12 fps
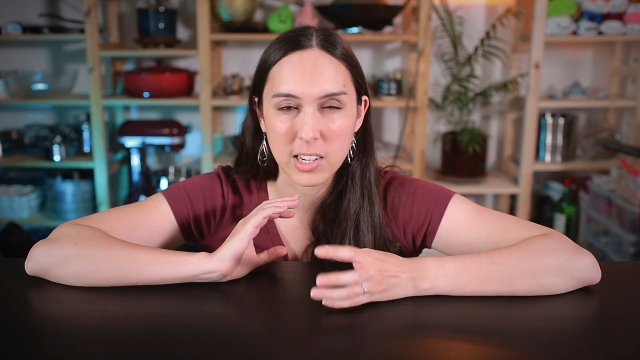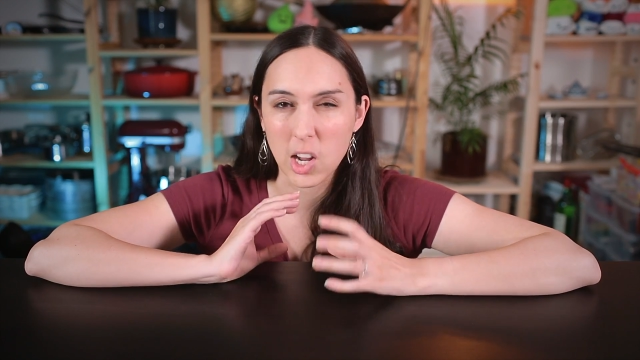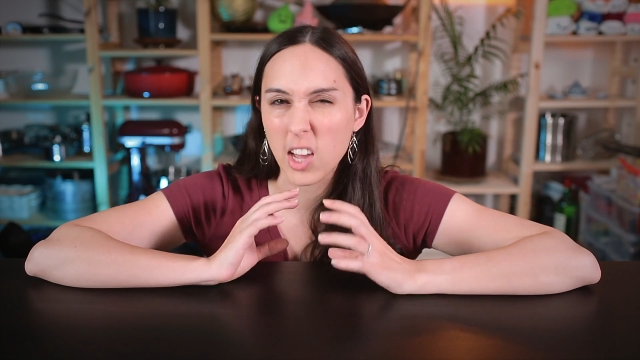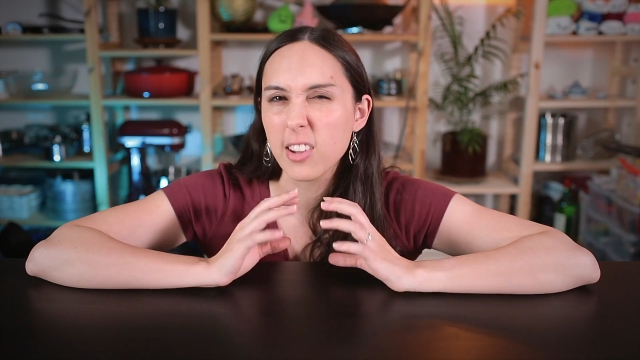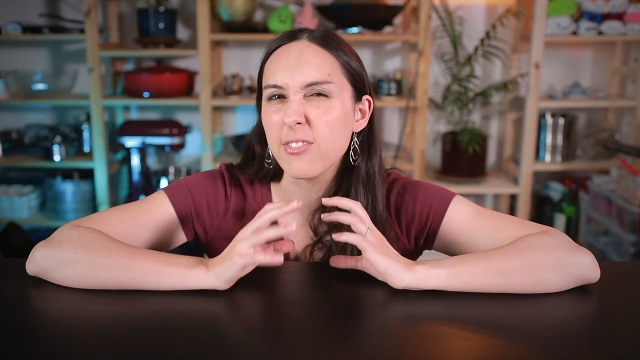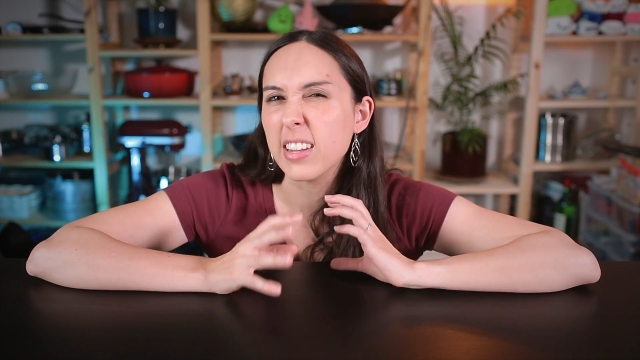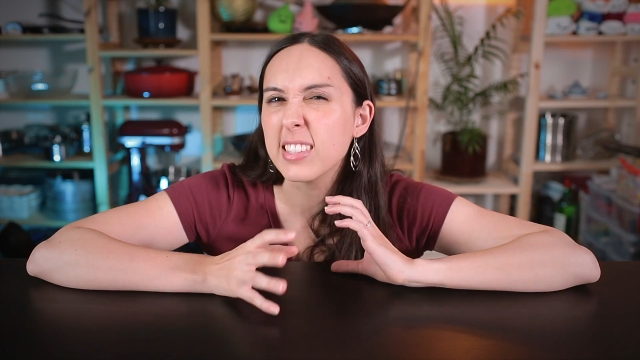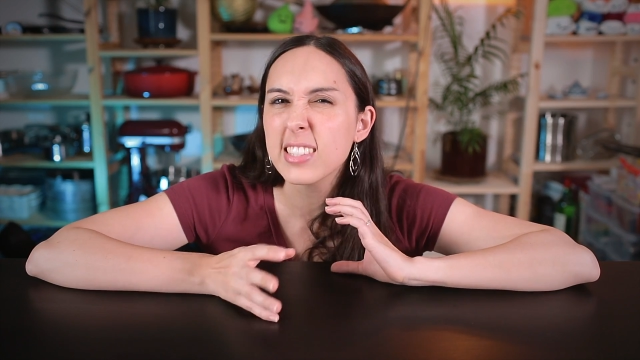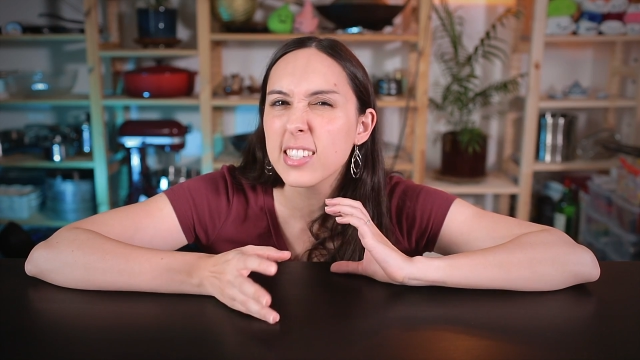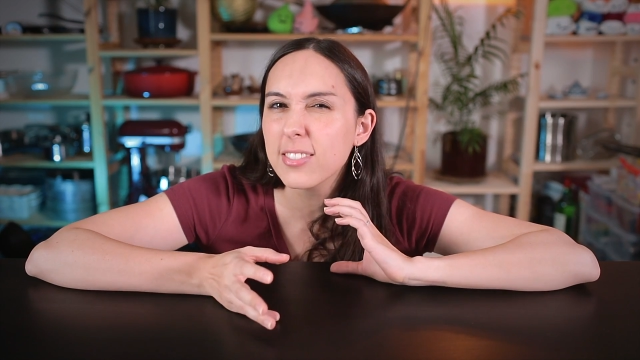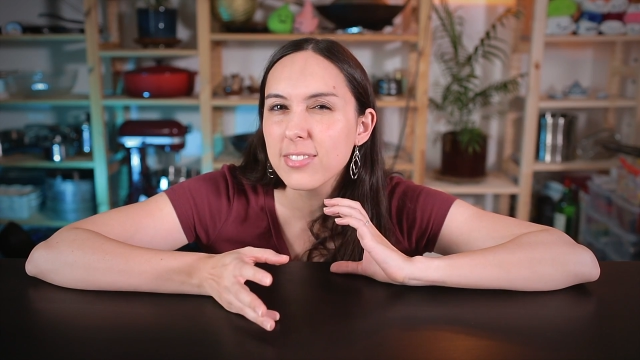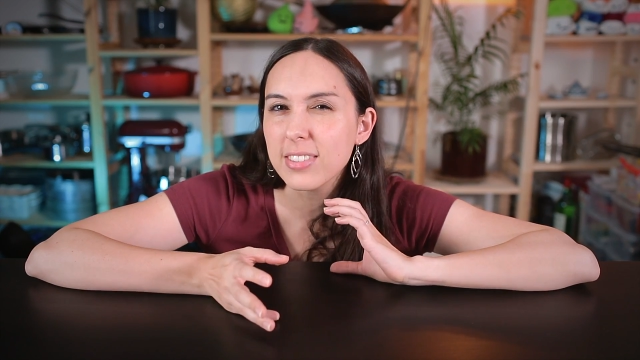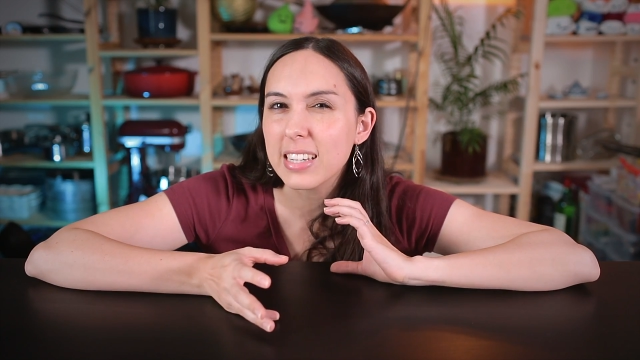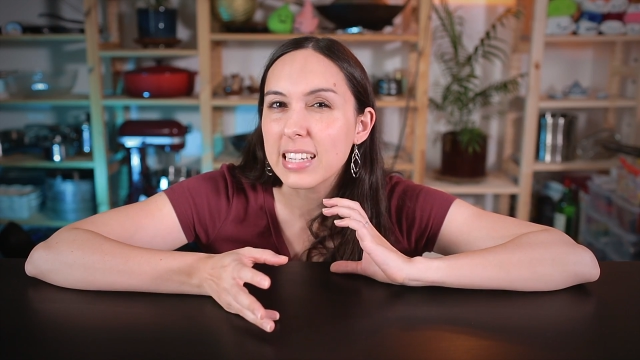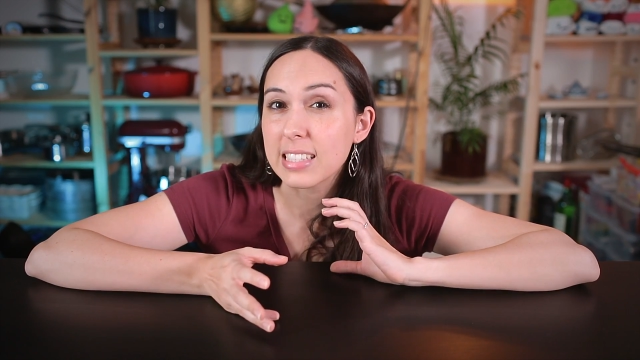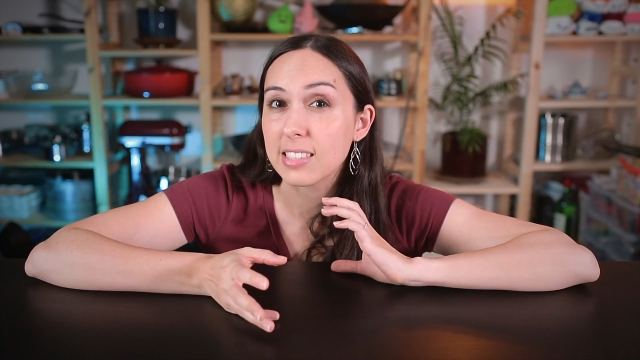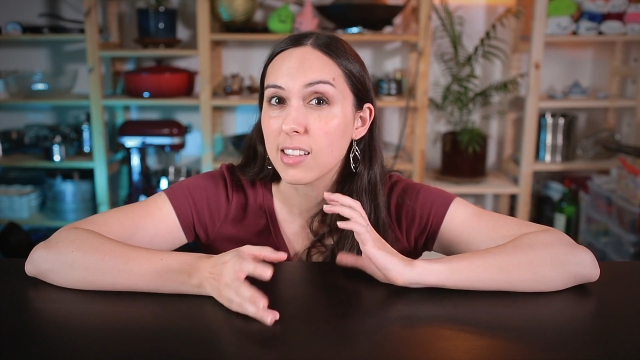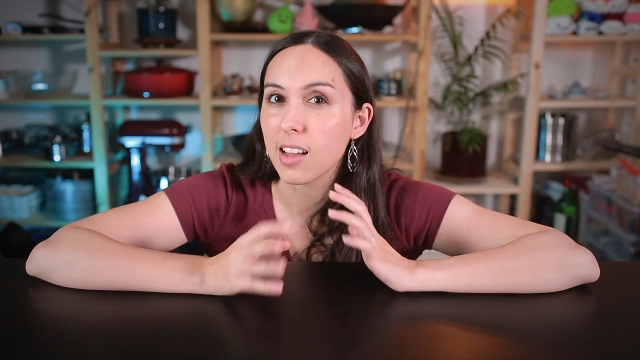not offensive,
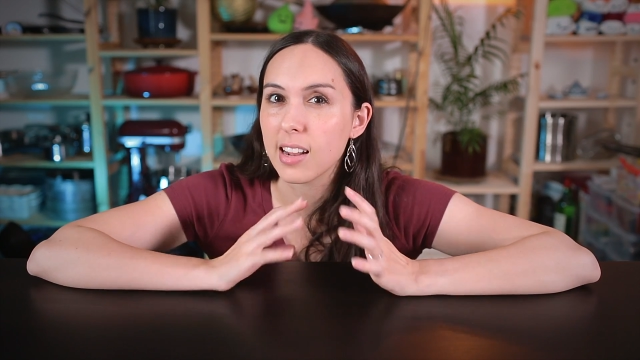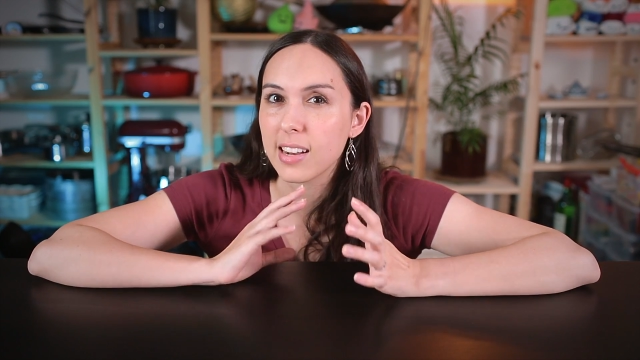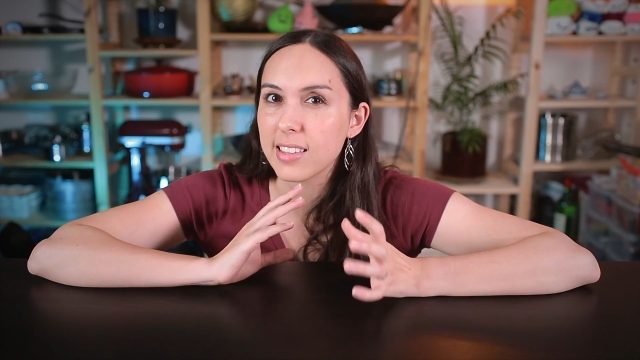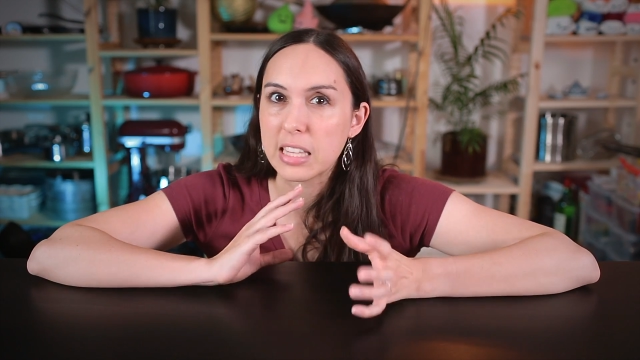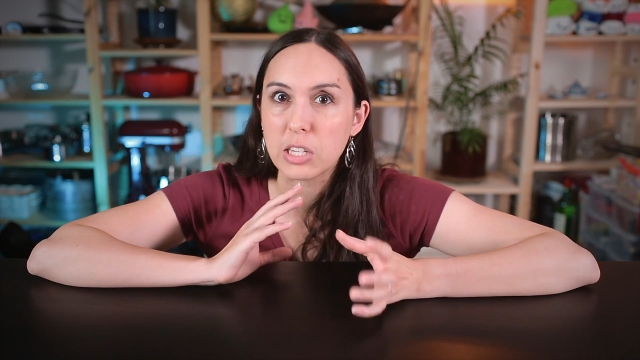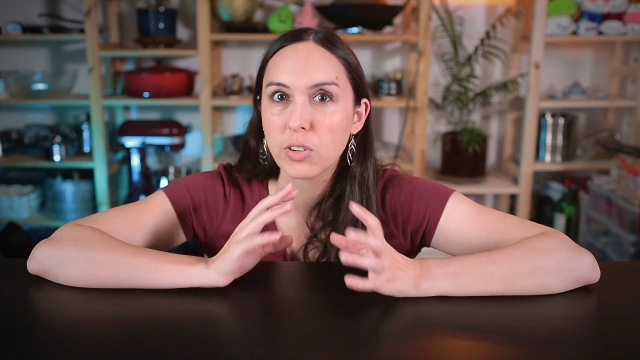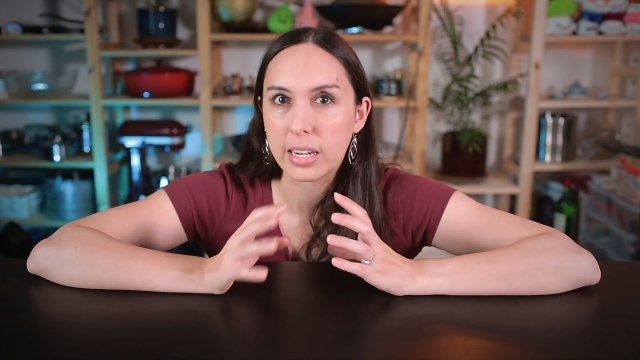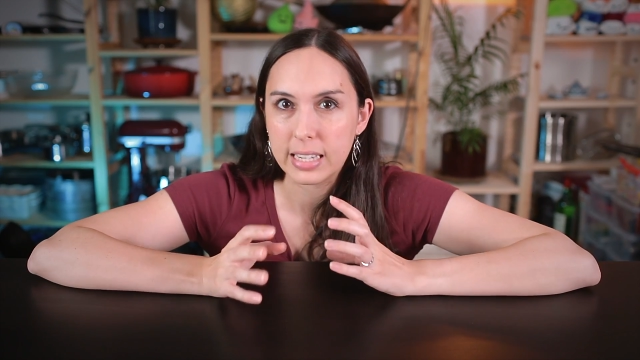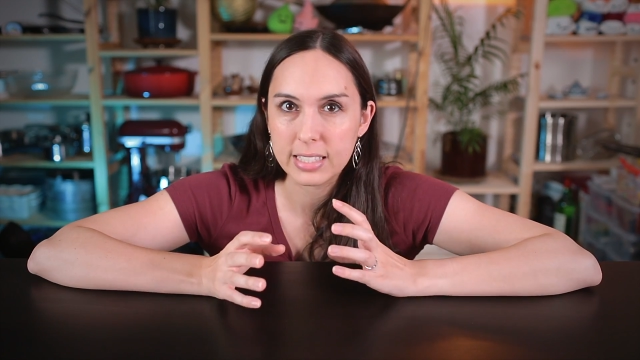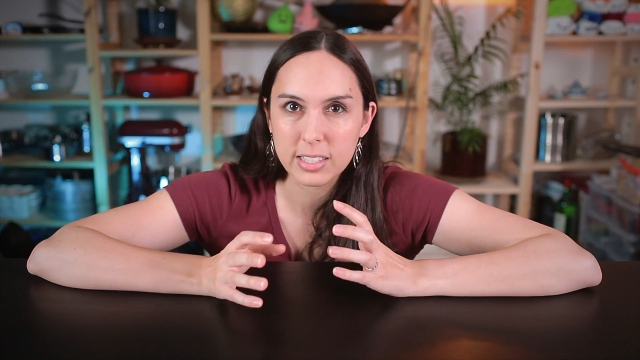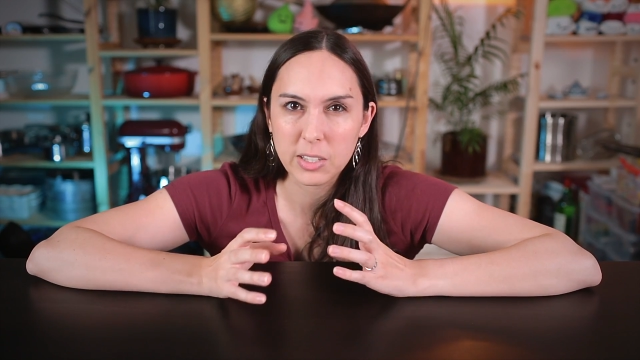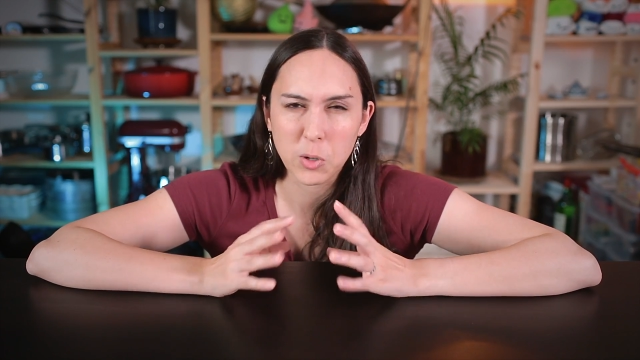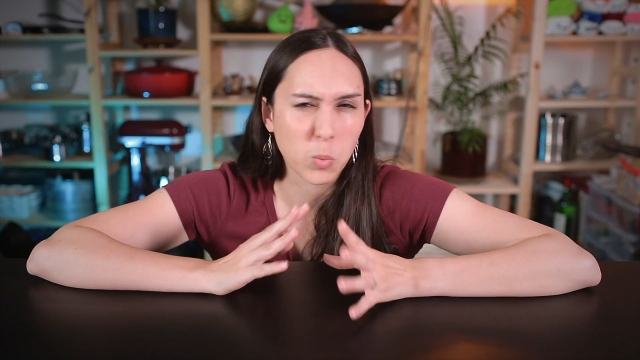it's not anything crazy